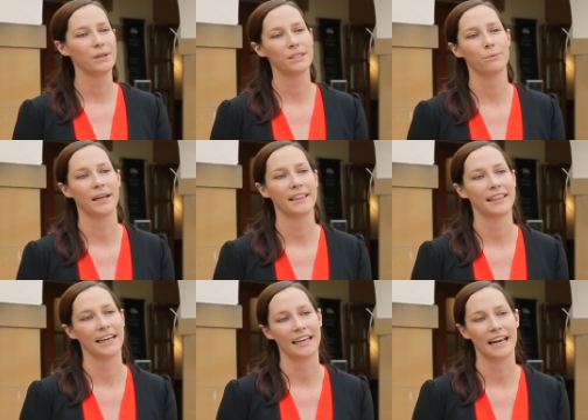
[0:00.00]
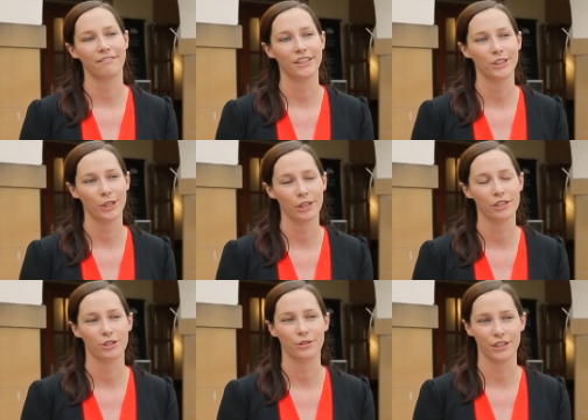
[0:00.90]
What's one thing every
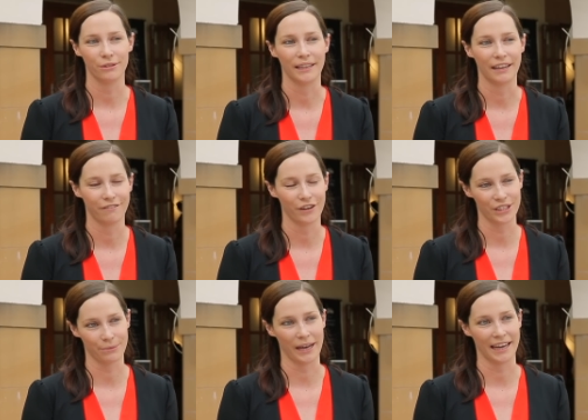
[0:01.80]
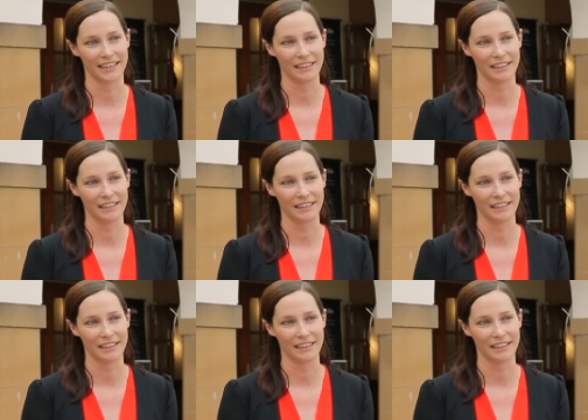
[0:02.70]
student should do in their first week?